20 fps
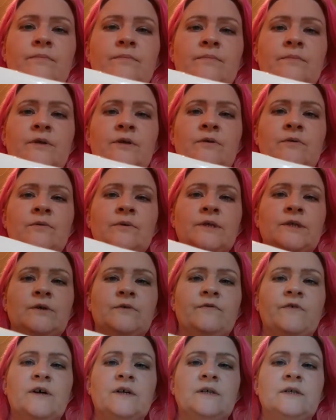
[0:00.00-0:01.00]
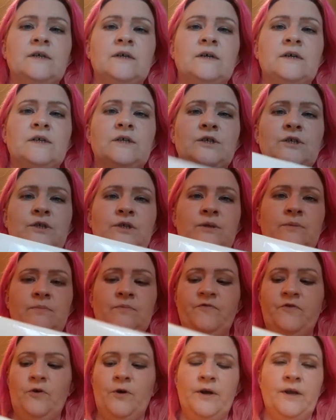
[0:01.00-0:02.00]
you know, it's no fancy, it's just
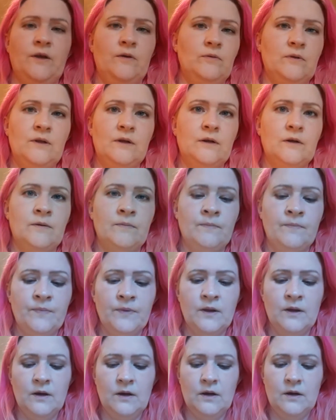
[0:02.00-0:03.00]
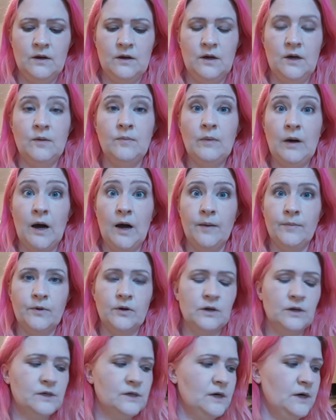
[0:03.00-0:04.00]
40 count linen. I'm
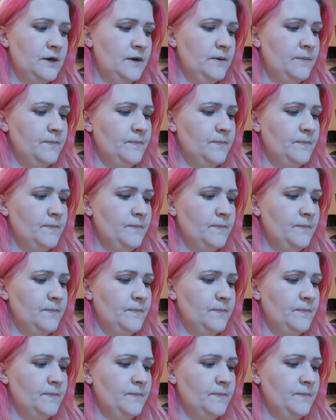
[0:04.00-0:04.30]
gonna dye